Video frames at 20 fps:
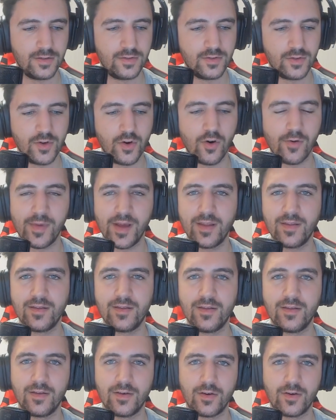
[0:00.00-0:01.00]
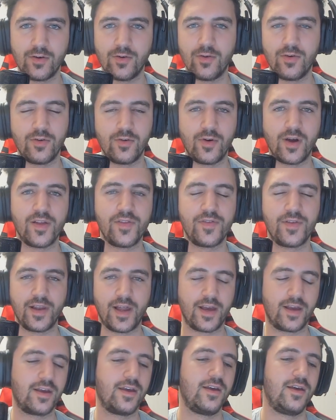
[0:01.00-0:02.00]
go mid or what?
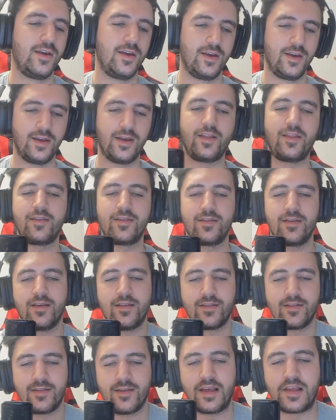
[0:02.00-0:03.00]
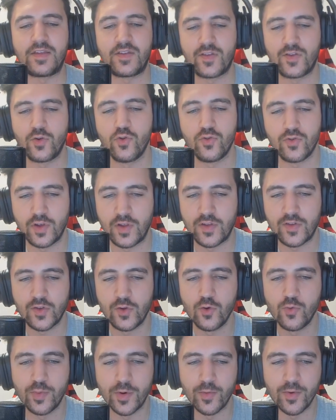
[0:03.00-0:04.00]
Like, it's
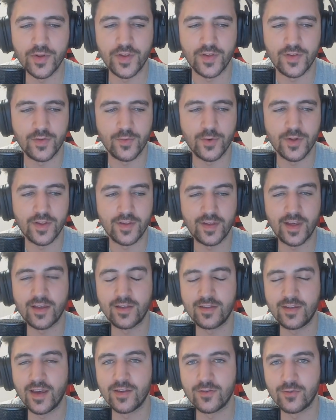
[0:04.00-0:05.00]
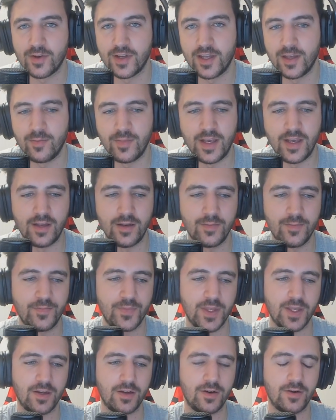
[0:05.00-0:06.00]
stupid. What does LCS ready mean?
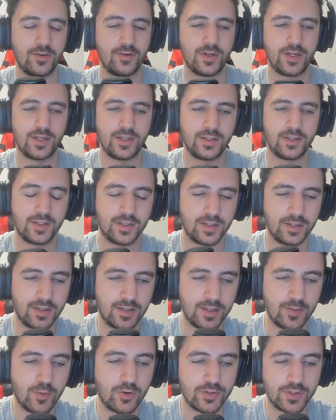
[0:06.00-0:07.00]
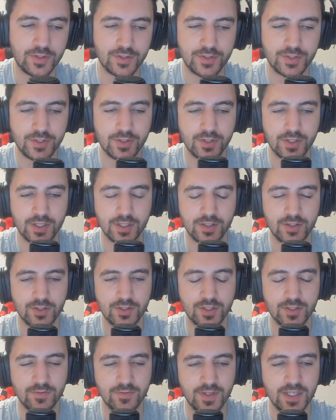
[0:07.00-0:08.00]
And Immortals took
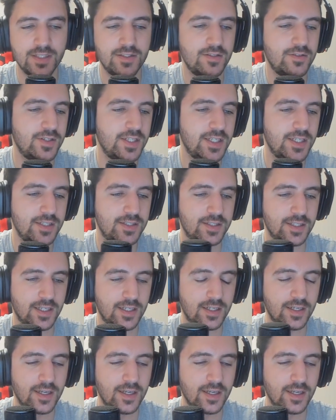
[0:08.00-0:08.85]
some victories, and